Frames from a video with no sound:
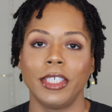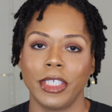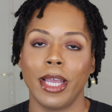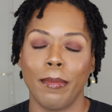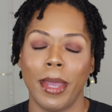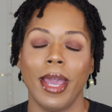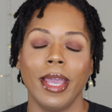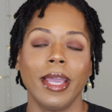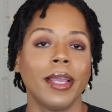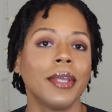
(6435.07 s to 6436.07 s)

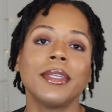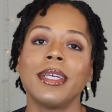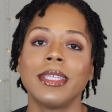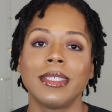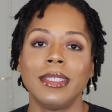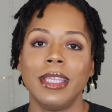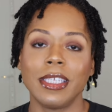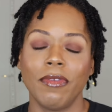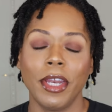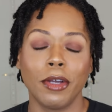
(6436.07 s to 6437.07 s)
Champagne,
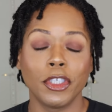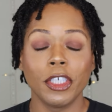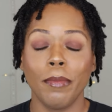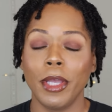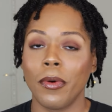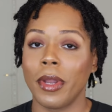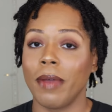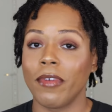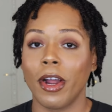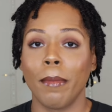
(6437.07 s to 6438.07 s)
this video should be going
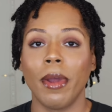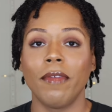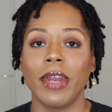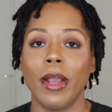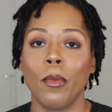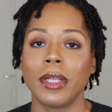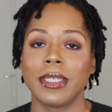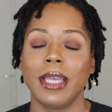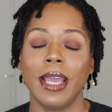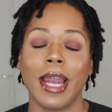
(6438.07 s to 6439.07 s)
up for her birthday.
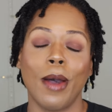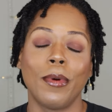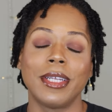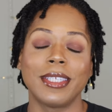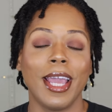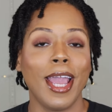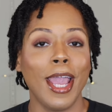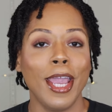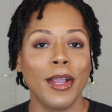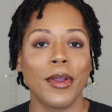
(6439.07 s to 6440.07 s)
Once again, I want to say,
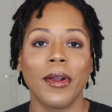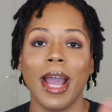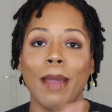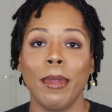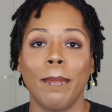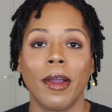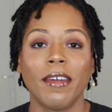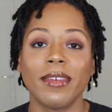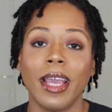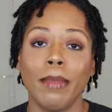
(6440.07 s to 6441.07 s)
hey girl, happy
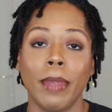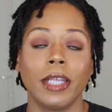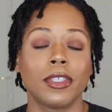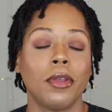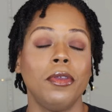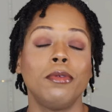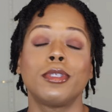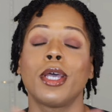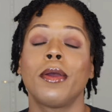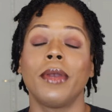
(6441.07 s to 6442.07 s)
birthday. Make sure you
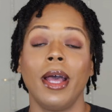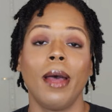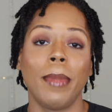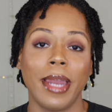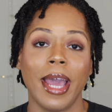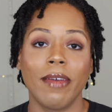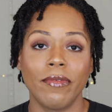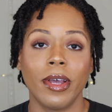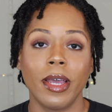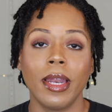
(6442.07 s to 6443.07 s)
turn up and
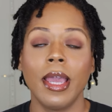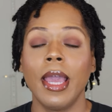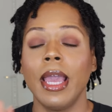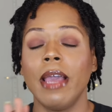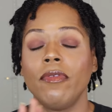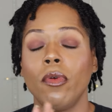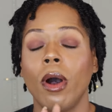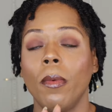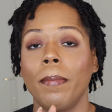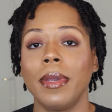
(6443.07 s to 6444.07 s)
have fun. If
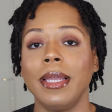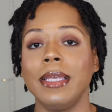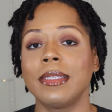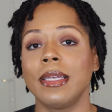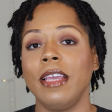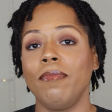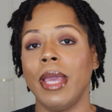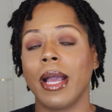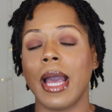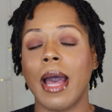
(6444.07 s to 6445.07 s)
you all would please leave
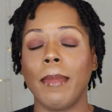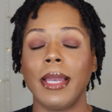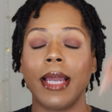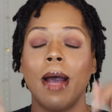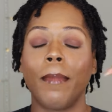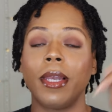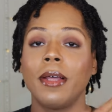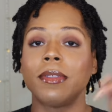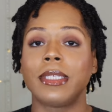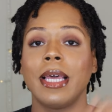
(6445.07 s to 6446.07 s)
me a comment down
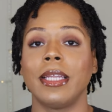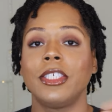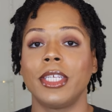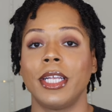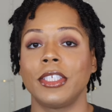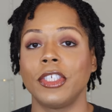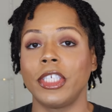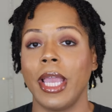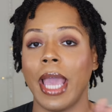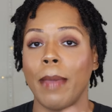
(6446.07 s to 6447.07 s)
below telling Janessa
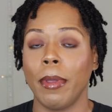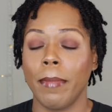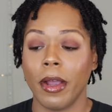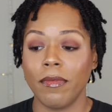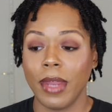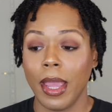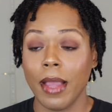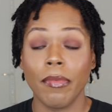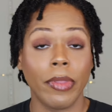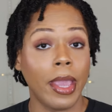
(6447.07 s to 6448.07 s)
J happy
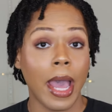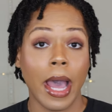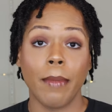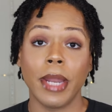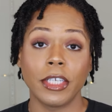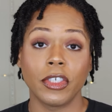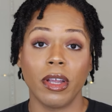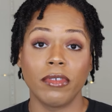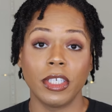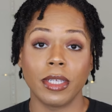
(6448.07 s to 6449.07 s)
birthday. I'm not
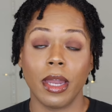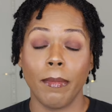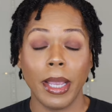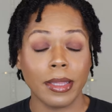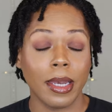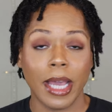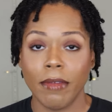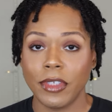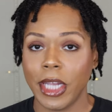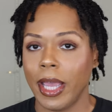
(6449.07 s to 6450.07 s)
sure if she's going to make the
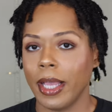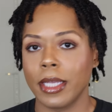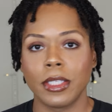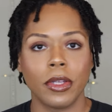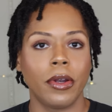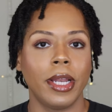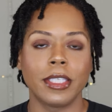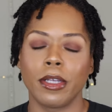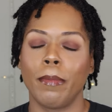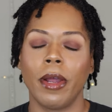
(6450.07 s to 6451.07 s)
live chat. Considering
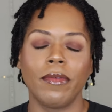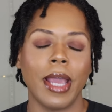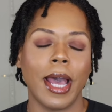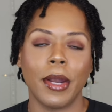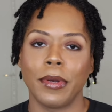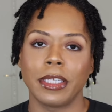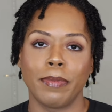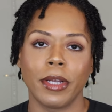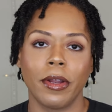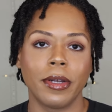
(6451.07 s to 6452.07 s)
it's her birthday, I don't
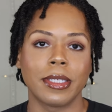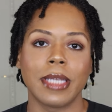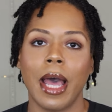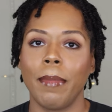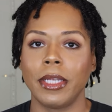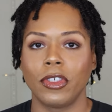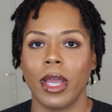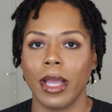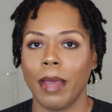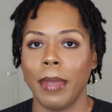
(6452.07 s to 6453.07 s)
expect her to stop and
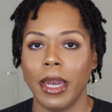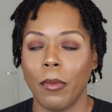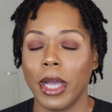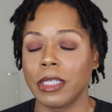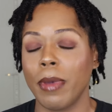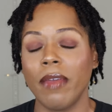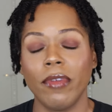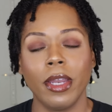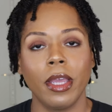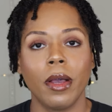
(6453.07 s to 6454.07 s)
try to come in and watch my
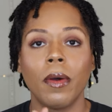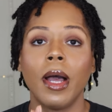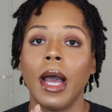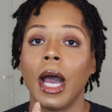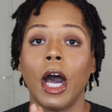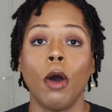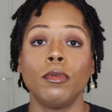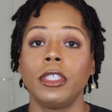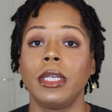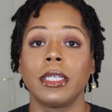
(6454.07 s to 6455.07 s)
video. I
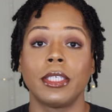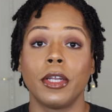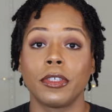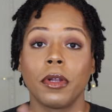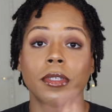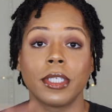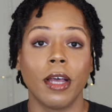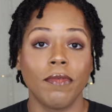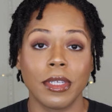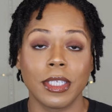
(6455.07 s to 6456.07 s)
hope she considers
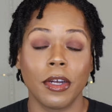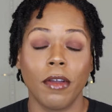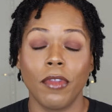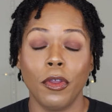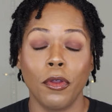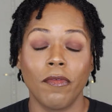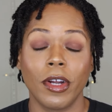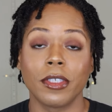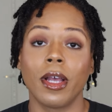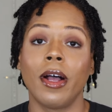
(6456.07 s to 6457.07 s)
herself the center of the
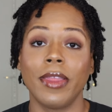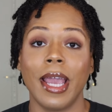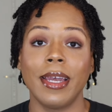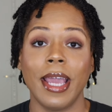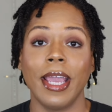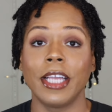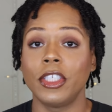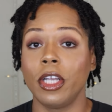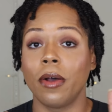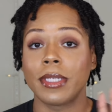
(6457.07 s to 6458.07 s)
universe on that day and
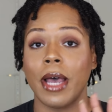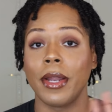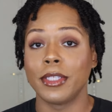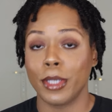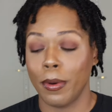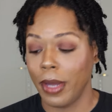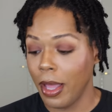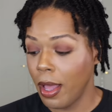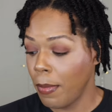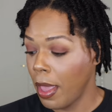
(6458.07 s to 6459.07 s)
she goes out and turn
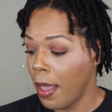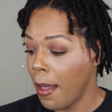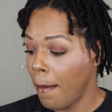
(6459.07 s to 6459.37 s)
up.